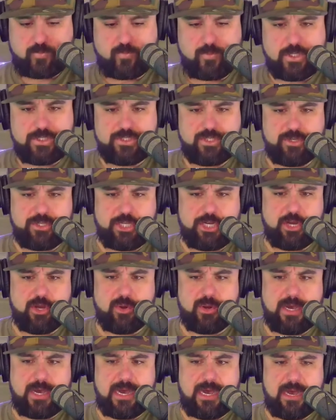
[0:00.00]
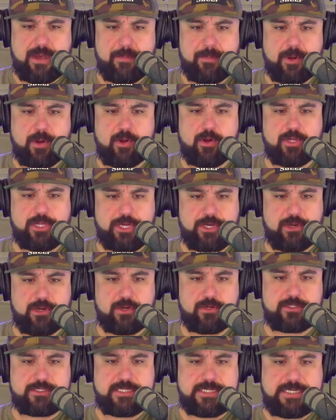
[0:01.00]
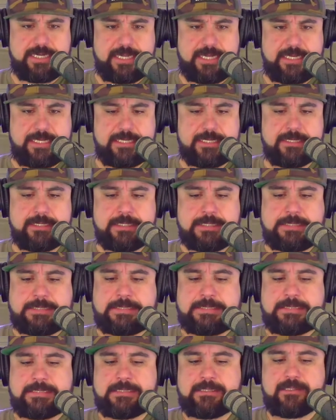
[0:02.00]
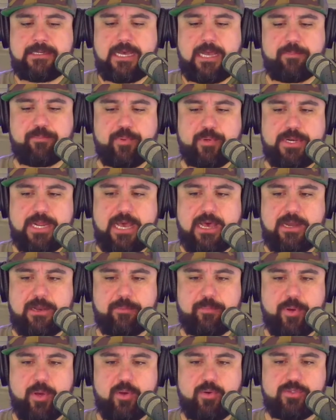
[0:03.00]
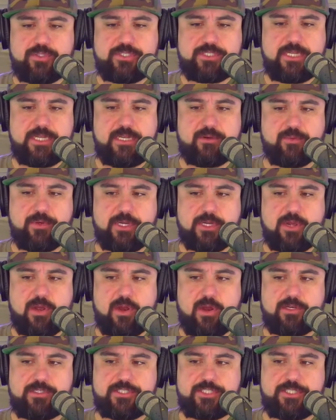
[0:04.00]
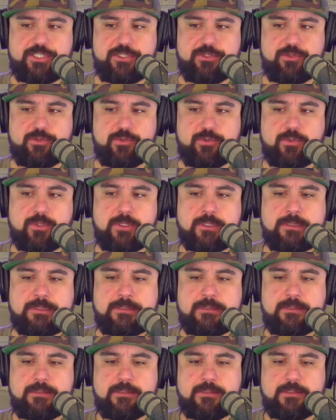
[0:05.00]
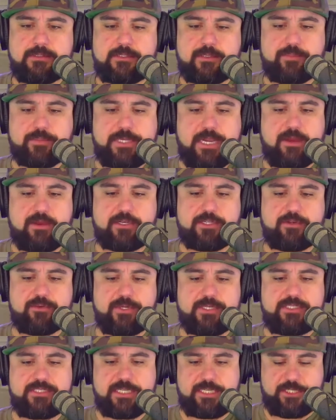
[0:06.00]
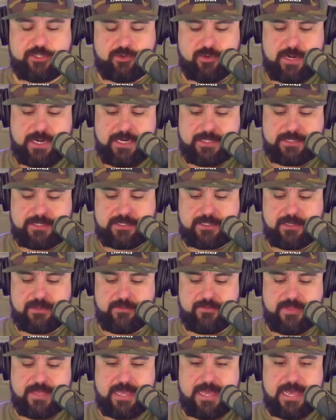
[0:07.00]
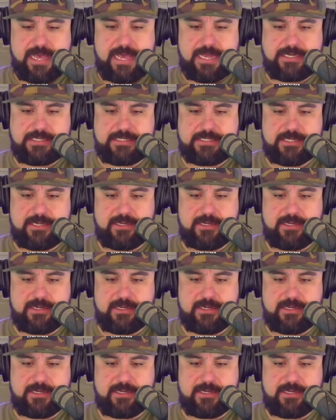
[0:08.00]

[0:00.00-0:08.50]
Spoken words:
So, you know, earlier today, I put out a post in regards to some characteristic traits that